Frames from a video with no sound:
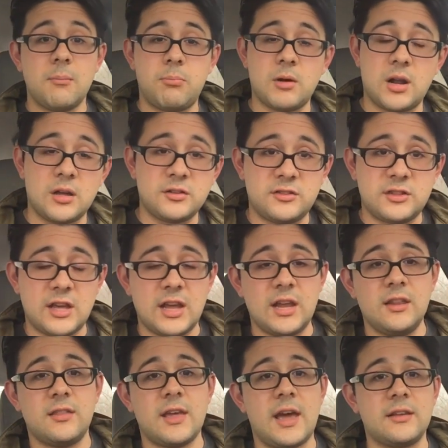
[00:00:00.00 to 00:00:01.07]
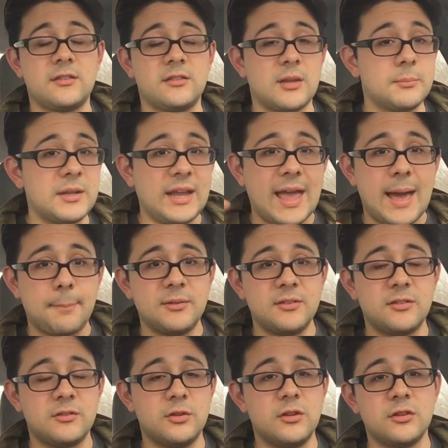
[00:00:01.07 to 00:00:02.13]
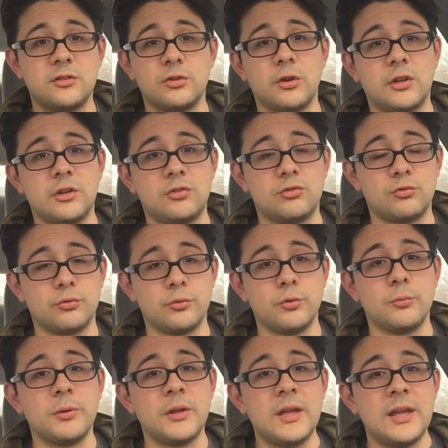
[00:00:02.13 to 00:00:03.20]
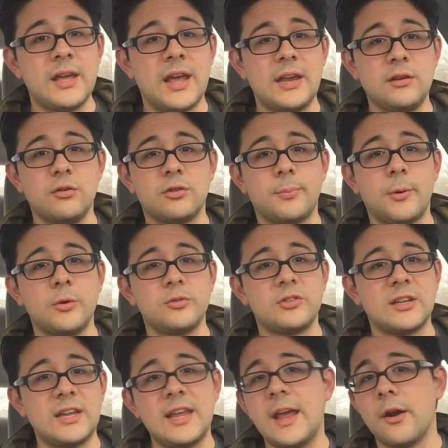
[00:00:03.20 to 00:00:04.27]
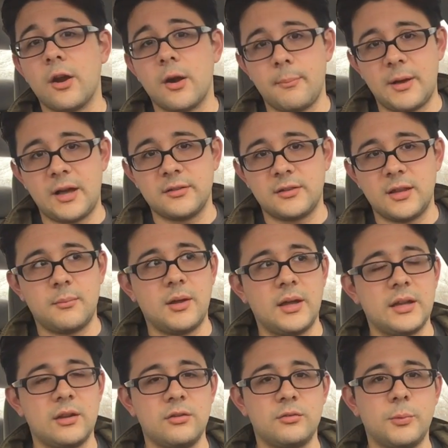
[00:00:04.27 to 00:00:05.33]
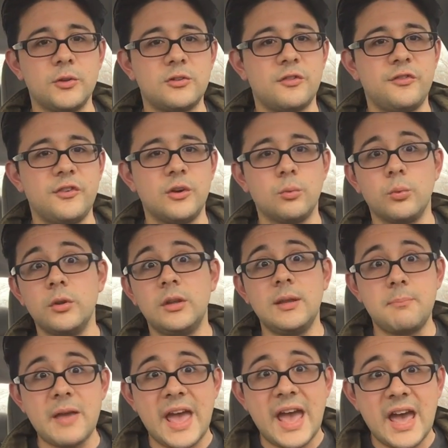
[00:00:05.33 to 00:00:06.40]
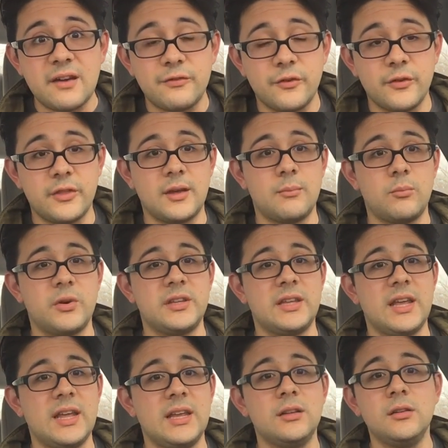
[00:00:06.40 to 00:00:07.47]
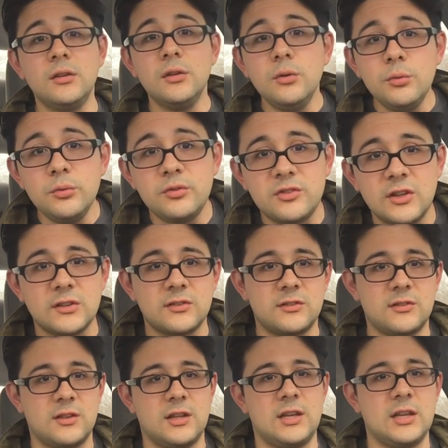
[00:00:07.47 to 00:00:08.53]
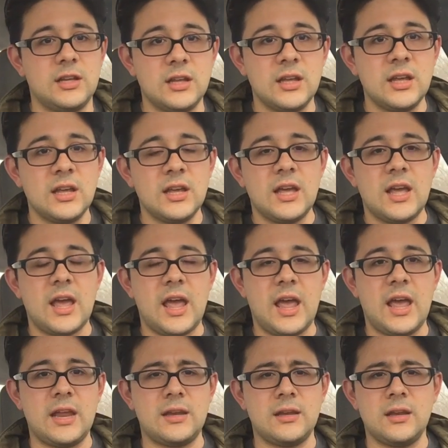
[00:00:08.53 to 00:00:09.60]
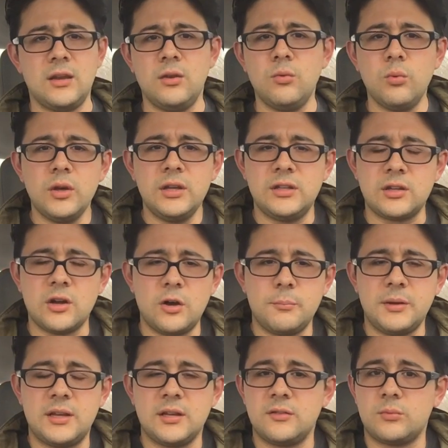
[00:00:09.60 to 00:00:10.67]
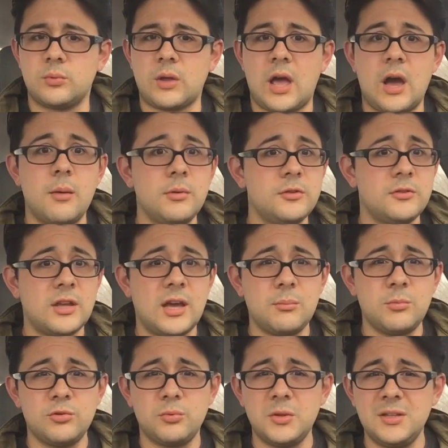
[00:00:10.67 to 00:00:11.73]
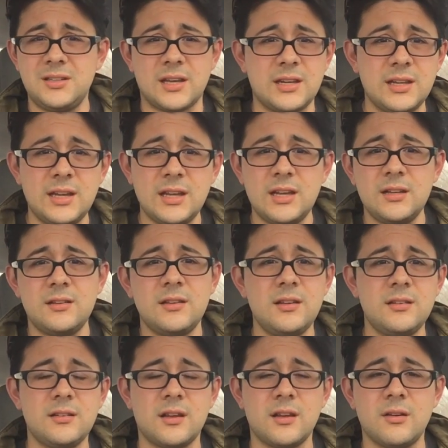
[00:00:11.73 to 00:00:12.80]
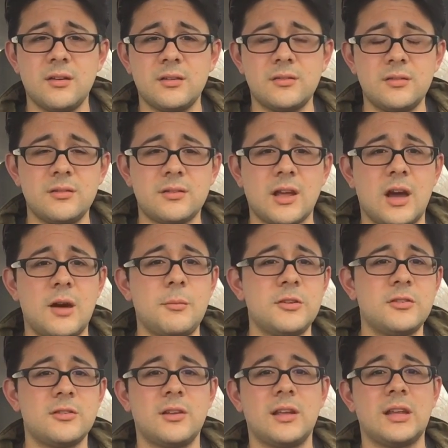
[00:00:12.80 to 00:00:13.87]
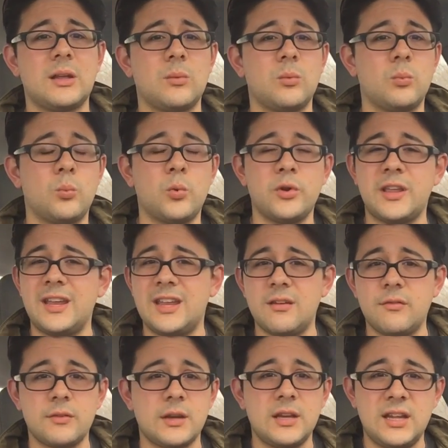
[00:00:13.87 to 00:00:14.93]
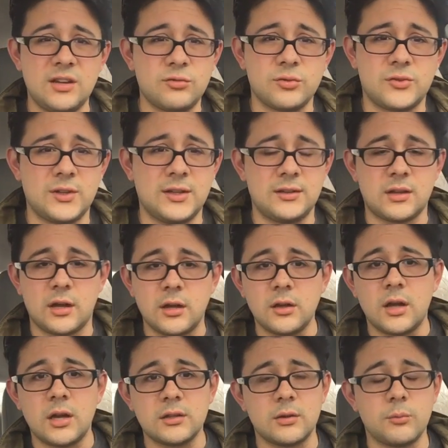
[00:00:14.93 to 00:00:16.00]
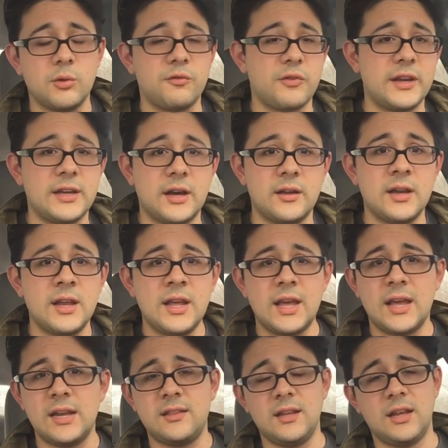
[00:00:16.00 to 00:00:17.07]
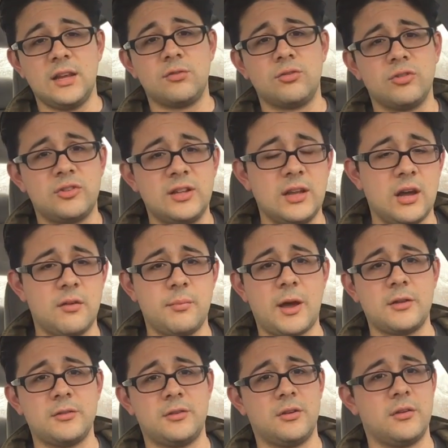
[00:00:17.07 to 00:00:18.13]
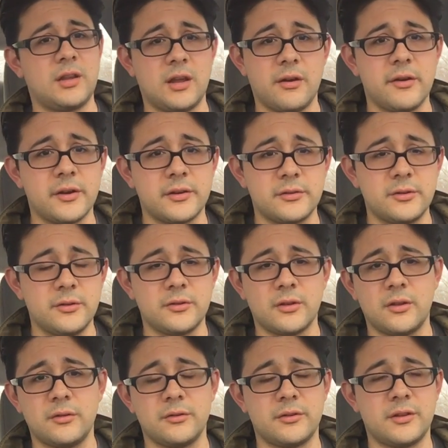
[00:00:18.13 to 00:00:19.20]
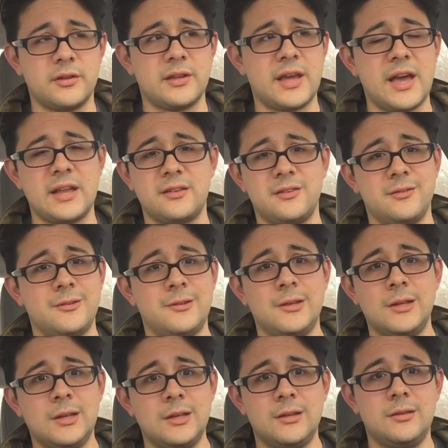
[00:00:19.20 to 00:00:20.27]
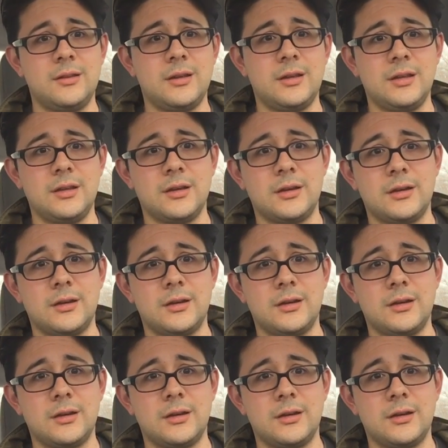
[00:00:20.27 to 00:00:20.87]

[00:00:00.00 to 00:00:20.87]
But I'll say that something happens to the circus troupe and you're supposed to care about them. Like you're supposed to feel really bad for them when they lose this thing. And you really don't, because how much time was really dedicated to these characters? How much, like, were they given any interesting dialogue? Did we find out anything interesting about their characters other than that they,